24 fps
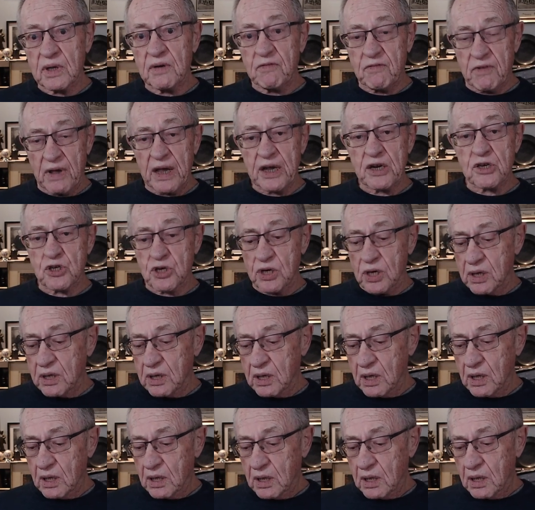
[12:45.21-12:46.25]

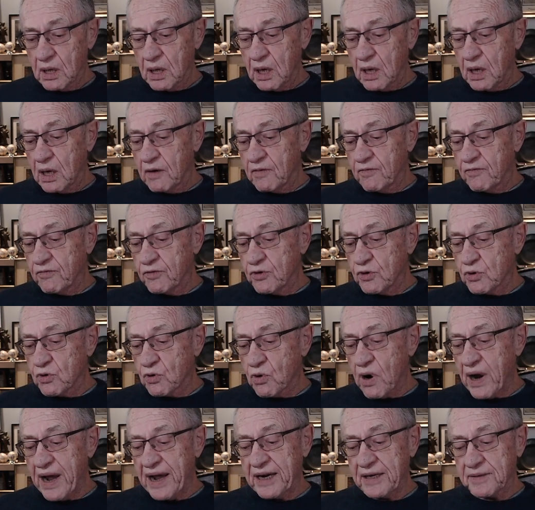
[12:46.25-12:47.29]
invasion of
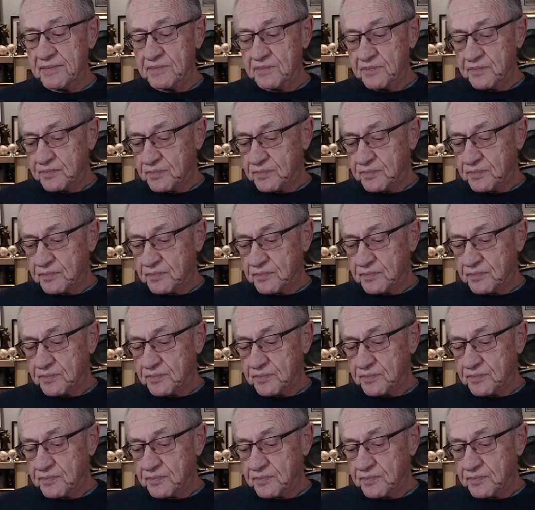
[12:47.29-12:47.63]
Ukraine.